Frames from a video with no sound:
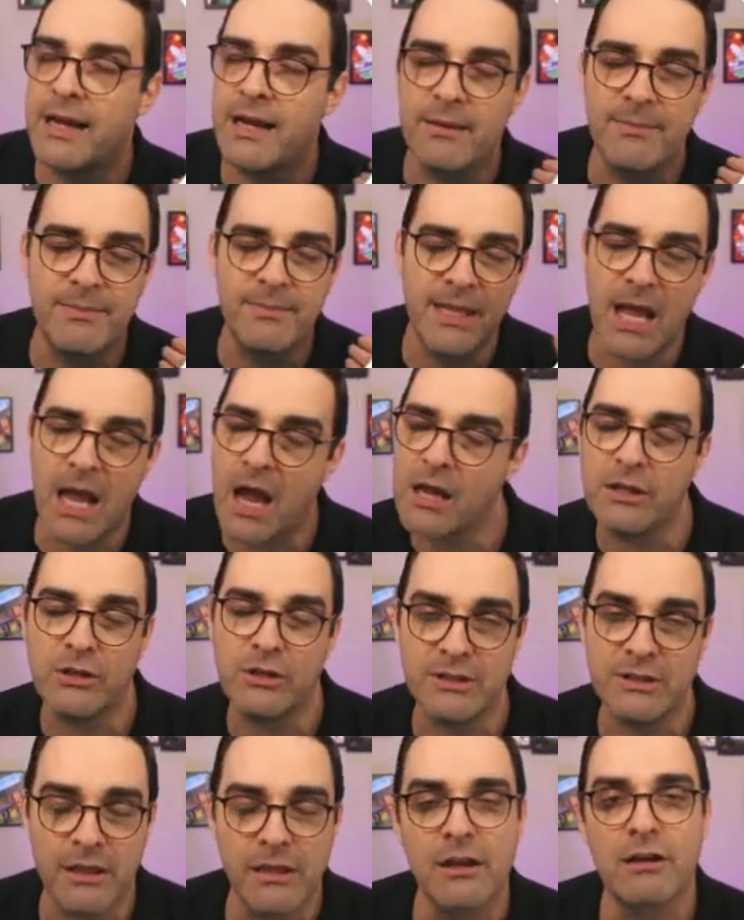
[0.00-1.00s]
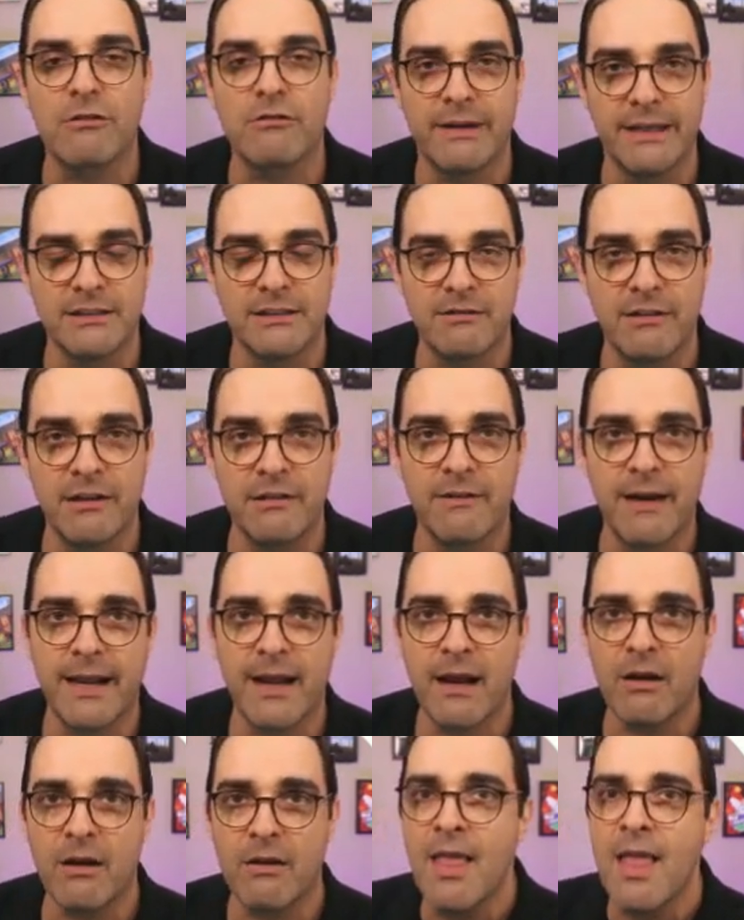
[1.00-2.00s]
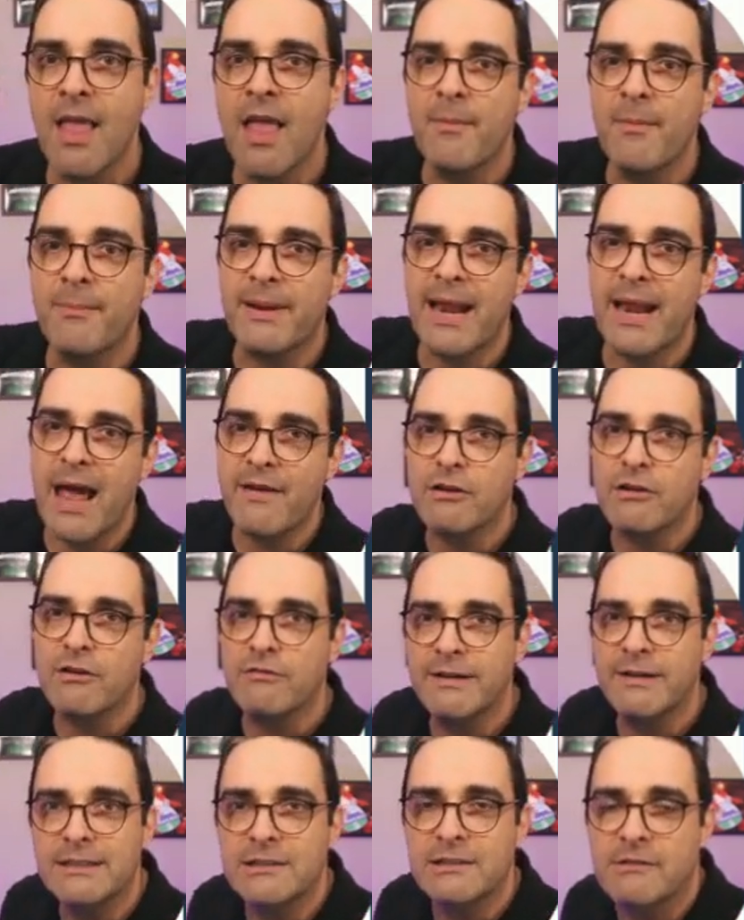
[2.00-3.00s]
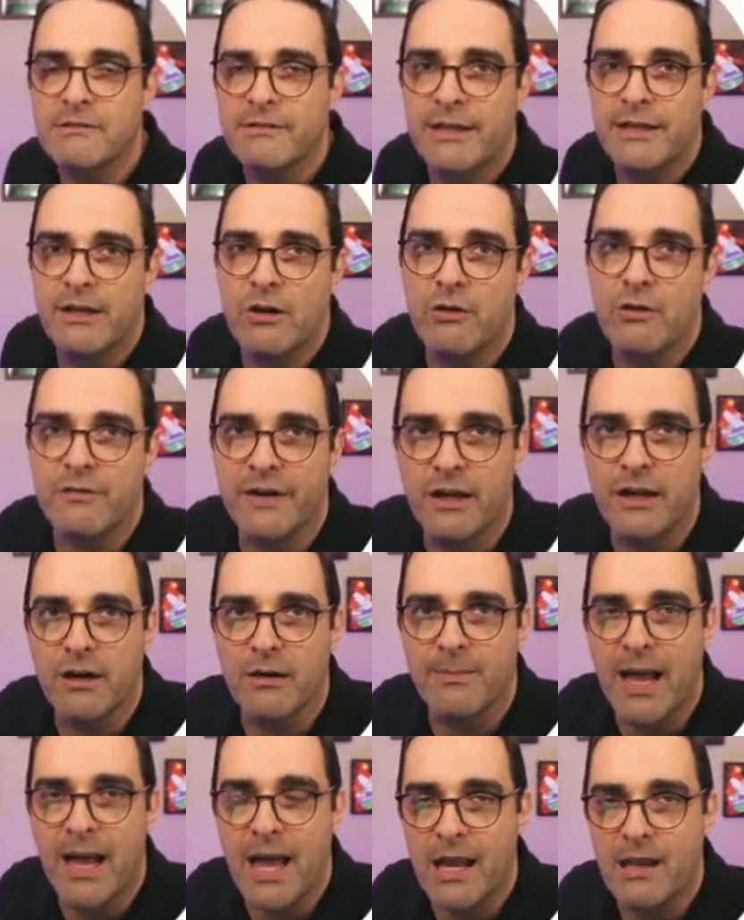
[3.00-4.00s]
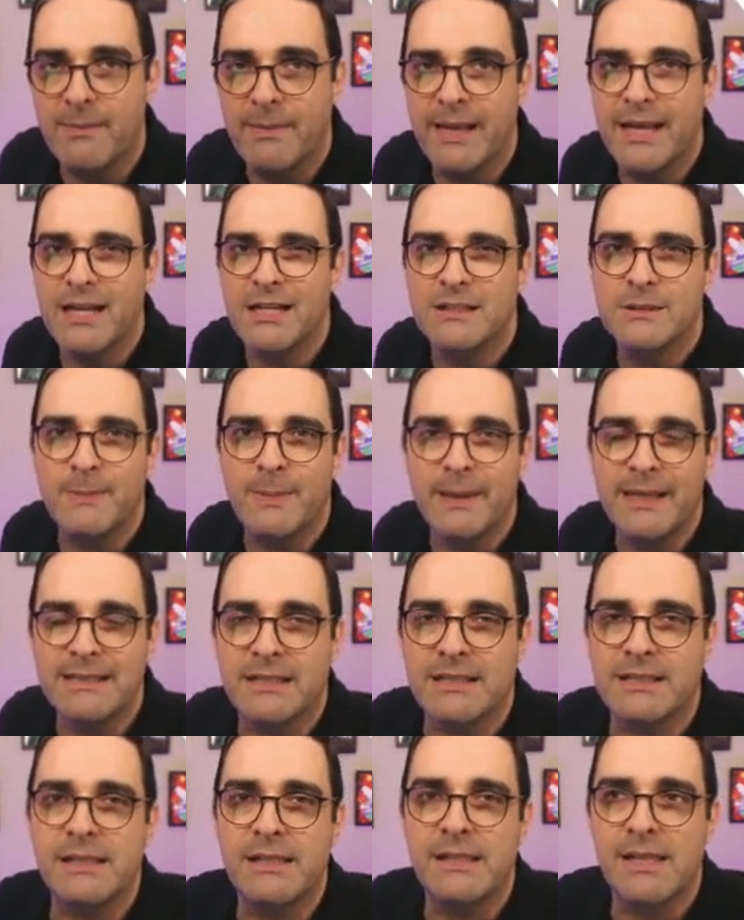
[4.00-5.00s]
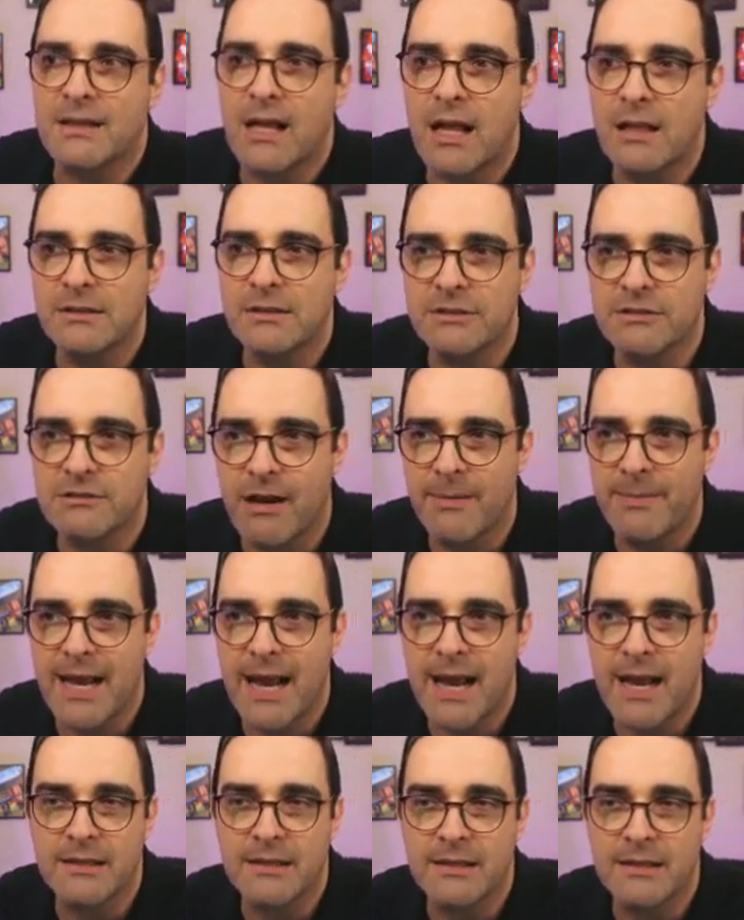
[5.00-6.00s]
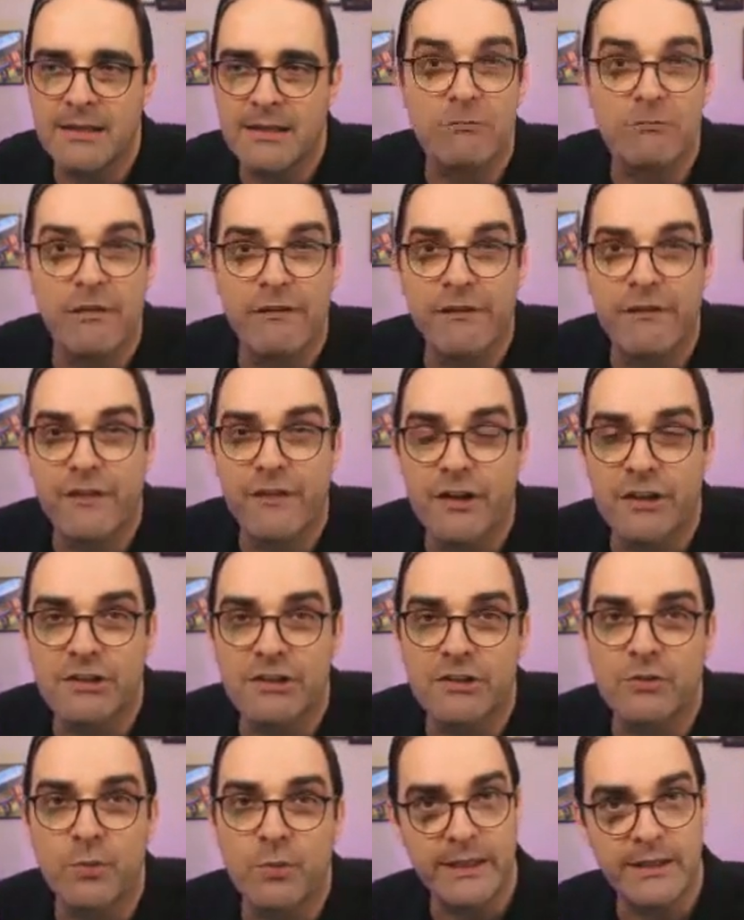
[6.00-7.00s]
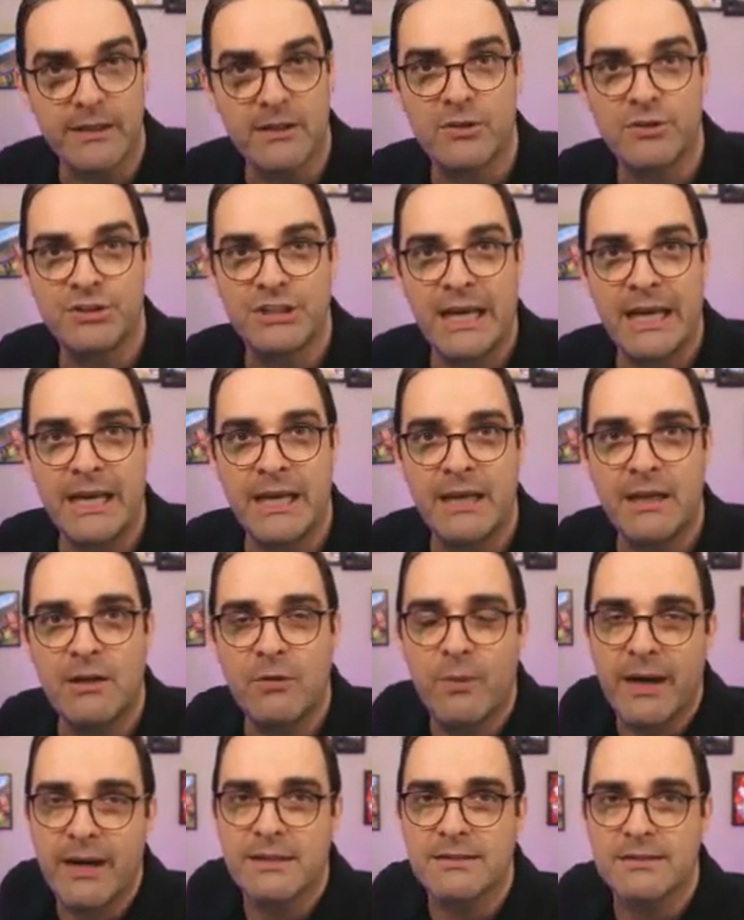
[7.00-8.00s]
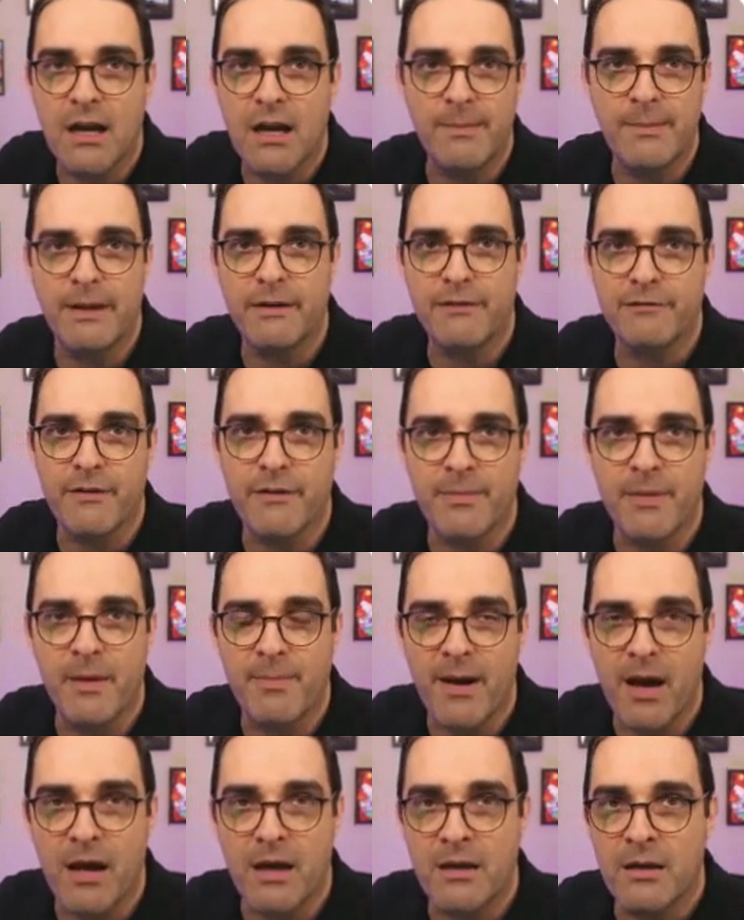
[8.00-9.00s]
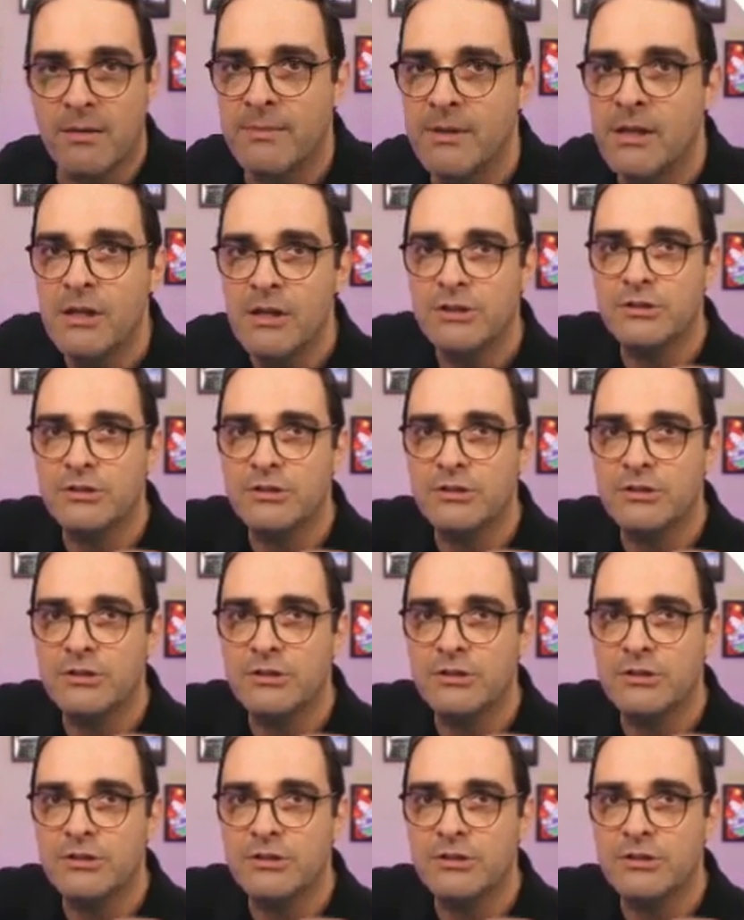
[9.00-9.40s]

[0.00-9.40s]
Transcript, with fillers: I am not using the green screen right now, but I have a green screen over here behind me. And it's basically, I'll describe it as a reverse window shade where it's coming from the bottom.